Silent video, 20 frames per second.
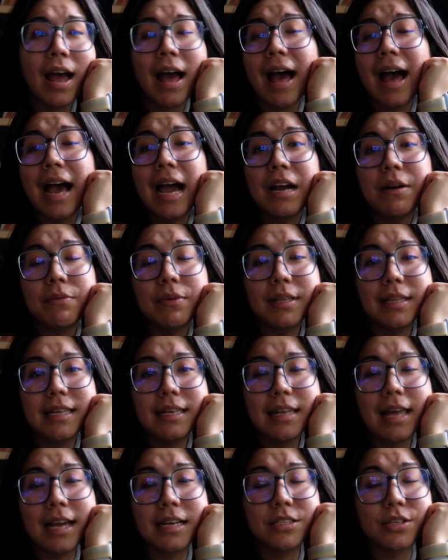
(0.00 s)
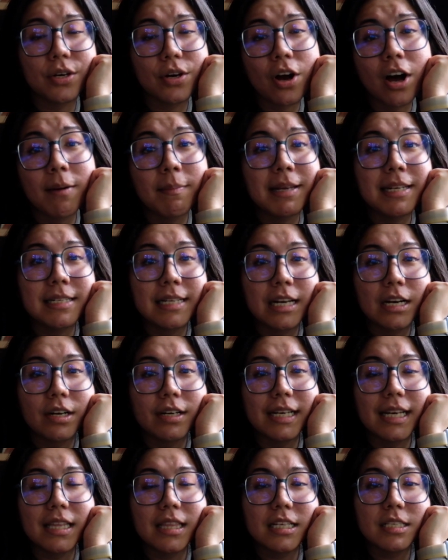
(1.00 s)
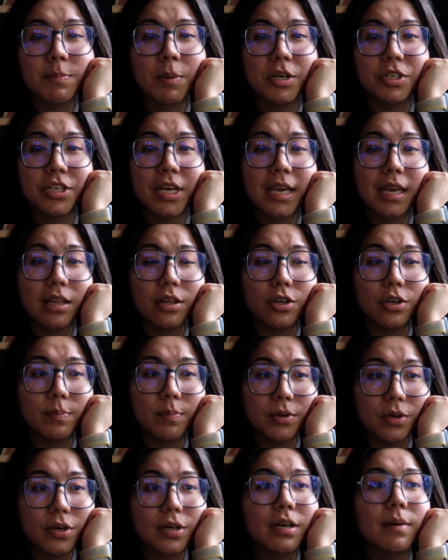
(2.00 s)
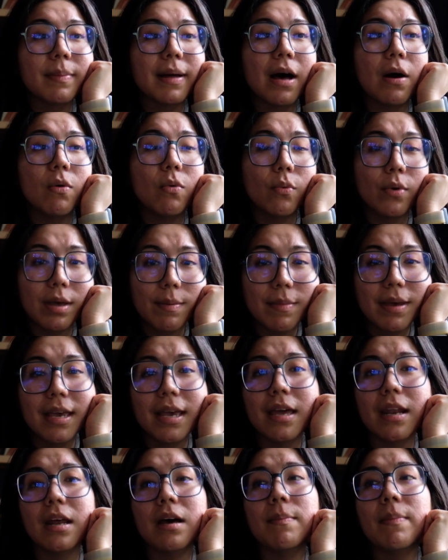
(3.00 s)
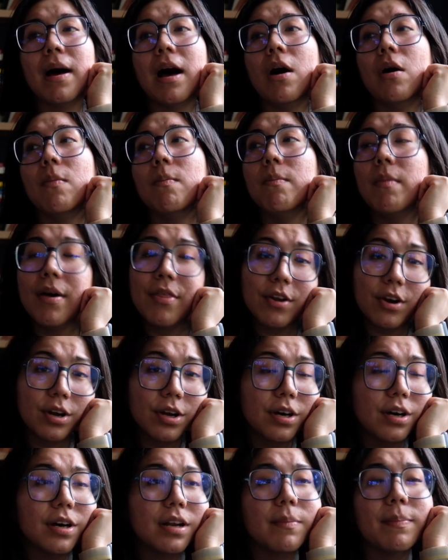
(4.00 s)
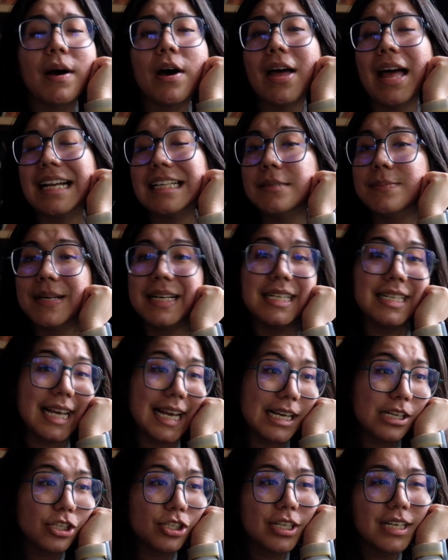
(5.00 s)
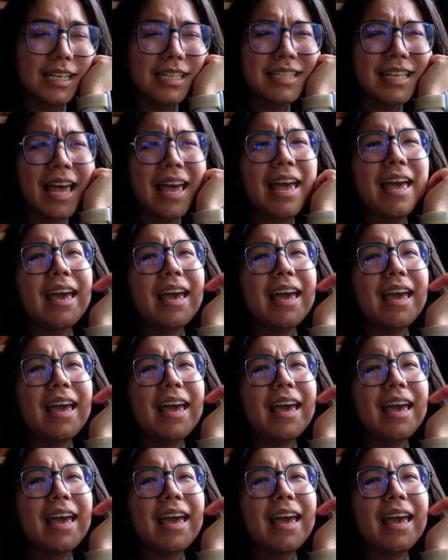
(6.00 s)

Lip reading: I really liked her commentary in this particular book about women, about motherhood, about expectations,